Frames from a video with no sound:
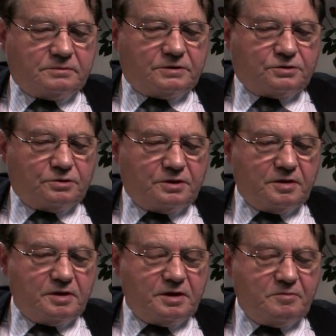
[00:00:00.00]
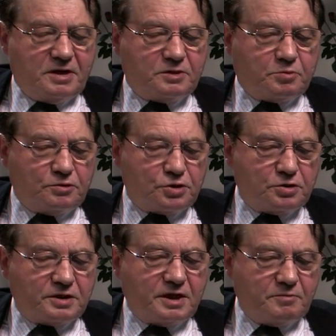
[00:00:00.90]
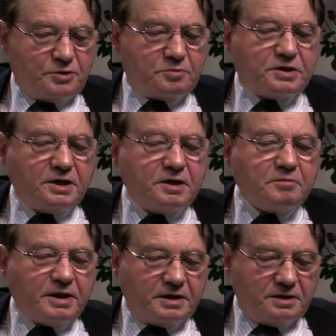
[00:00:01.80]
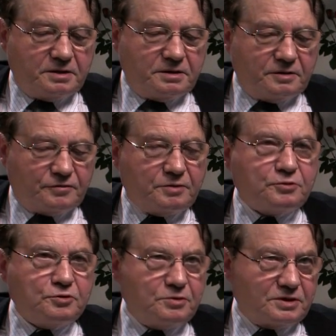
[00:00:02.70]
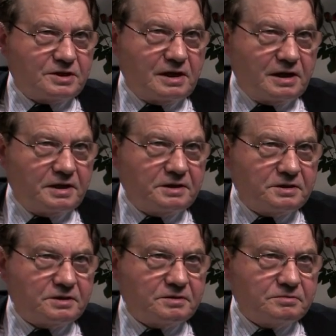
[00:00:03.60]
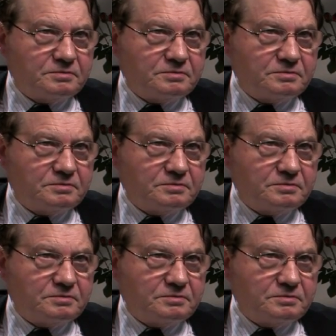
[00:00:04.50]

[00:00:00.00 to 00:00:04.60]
So the mass production can be obtained by from tumor cell lines,